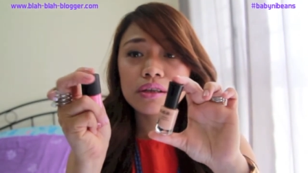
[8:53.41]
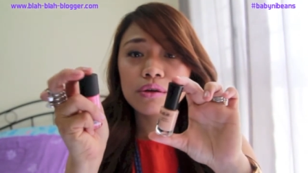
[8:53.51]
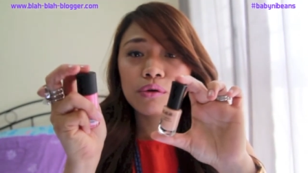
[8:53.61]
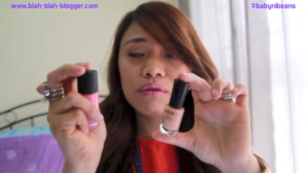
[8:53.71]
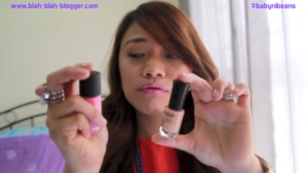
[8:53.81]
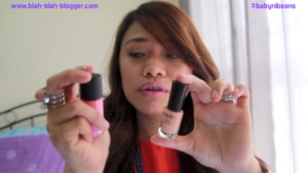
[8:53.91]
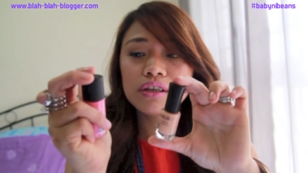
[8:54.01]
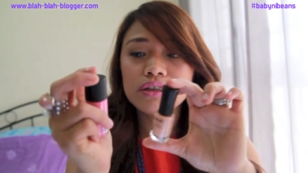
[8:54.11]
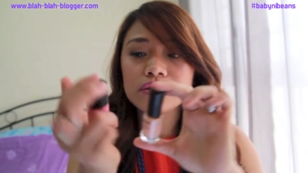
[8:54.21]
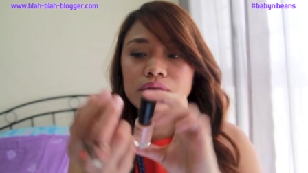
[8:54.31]
I
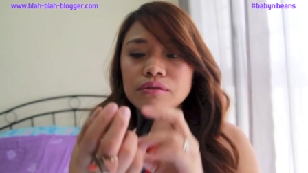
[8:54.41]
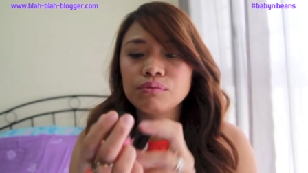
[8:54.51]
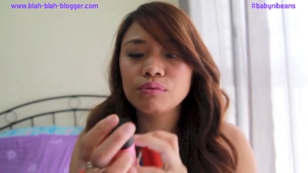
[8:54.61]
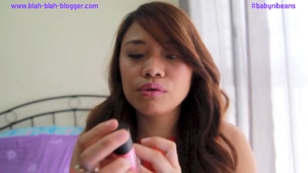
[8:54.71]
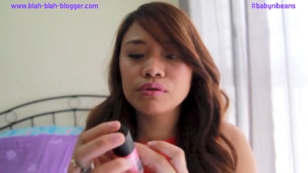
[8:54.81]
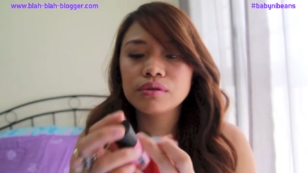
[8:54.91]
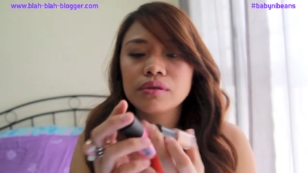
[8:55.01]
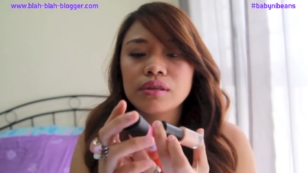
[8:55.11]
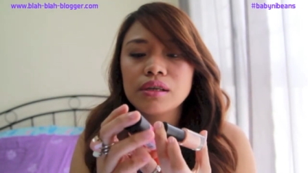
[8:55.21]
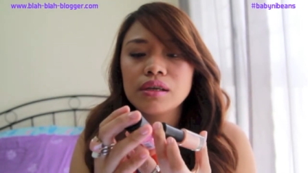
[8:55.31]
hopefully it won't
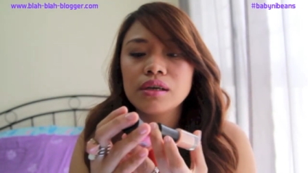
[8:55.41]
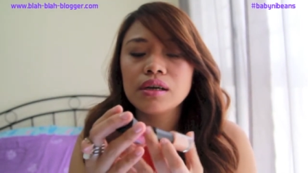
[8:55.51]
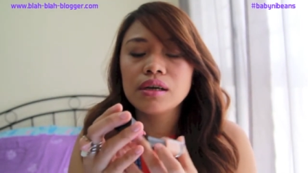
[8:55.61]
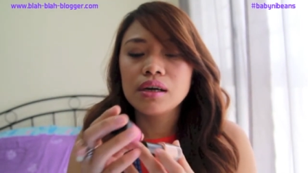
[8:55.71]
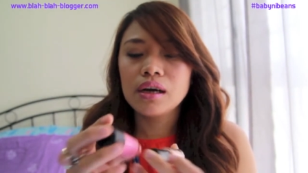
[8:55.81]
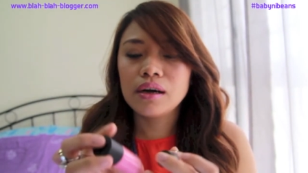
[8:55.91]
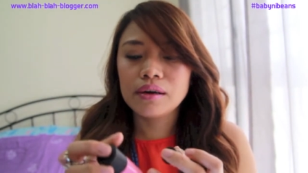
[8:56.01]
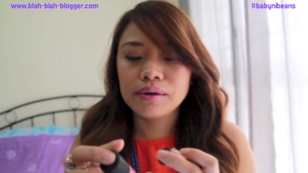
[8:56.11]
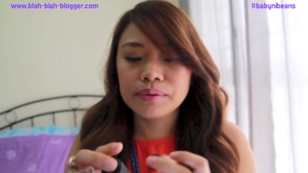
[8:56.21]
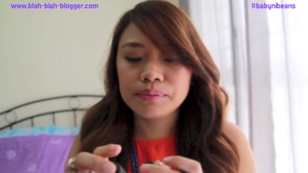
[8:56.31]

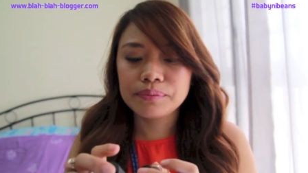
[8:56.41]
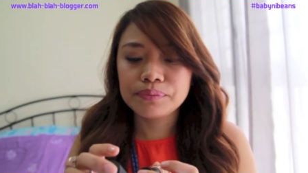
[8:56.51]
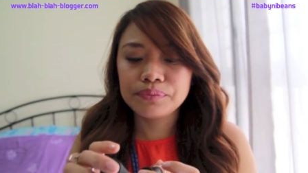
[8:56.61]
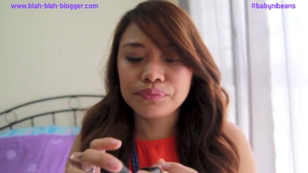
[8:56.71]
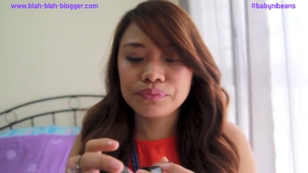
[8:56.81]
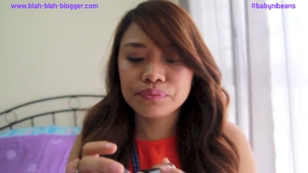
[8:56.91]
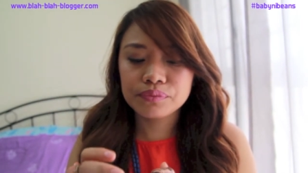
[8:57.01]
um,